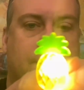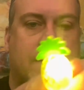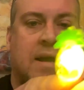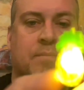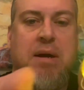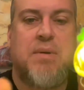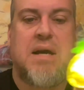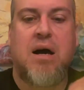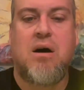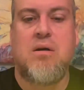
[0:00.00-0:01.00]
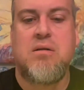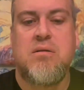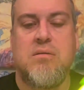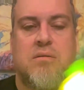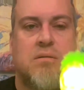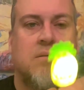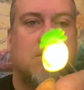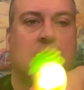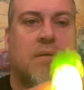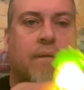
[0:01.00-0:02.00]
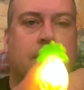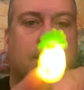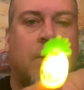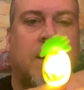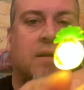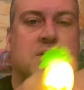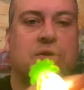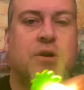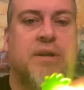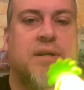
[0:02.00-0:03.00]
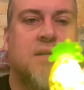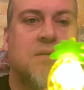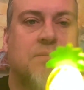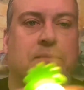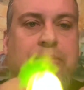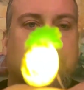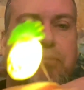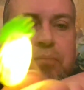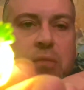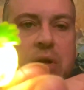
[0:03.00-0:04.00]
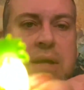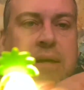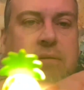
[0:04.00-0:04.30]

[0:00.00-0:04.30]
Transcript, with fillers: And maybe I'll, okay, so there it is like